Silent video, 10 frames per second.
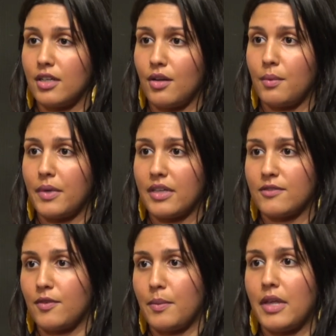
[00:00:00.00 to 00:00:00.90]
you know,
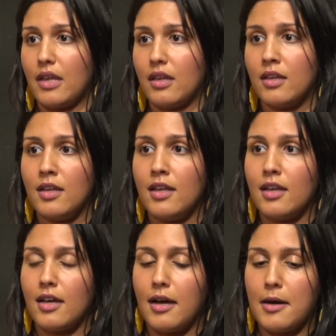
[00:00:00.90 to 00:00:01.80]
because for me,
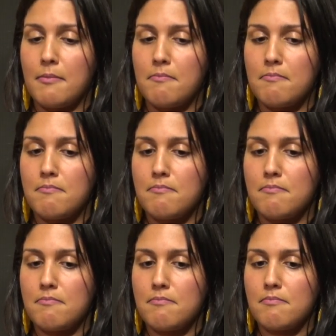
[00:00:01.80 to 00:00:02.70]
um,
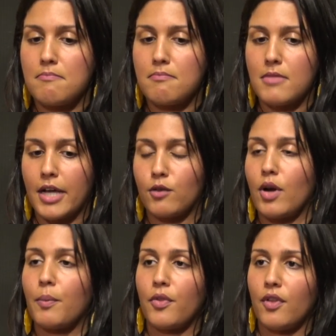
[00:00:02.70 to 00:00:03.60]
I grew
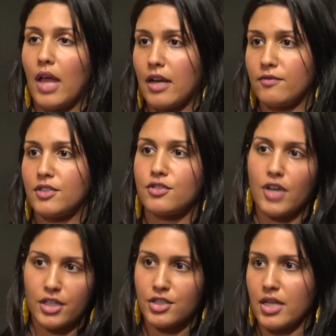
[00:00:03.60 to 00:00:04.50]
up with a lot of
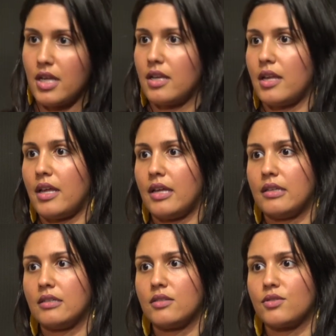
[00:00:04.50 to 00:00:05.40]
destruction
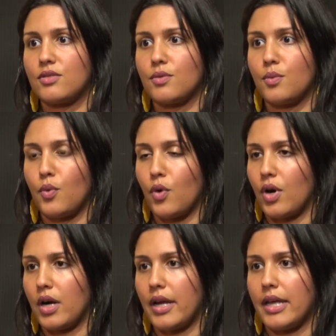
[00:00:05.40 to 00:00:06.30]
and
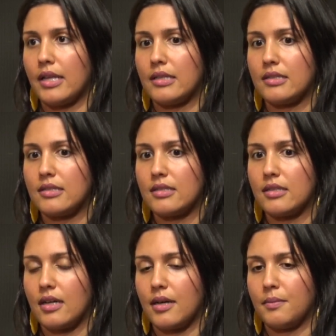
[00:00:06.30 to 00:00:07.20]
war and
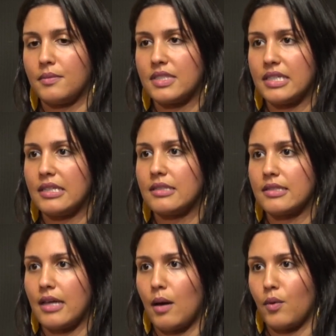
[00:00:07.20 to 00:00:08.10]
um,
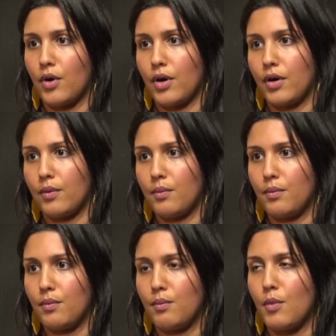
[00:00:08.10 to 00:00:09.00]
scenes that were
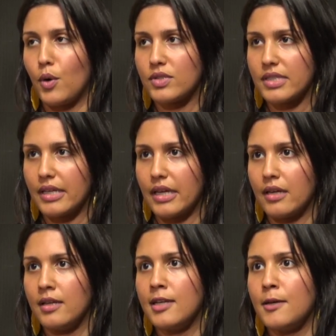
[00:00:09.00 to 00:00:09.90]
mostly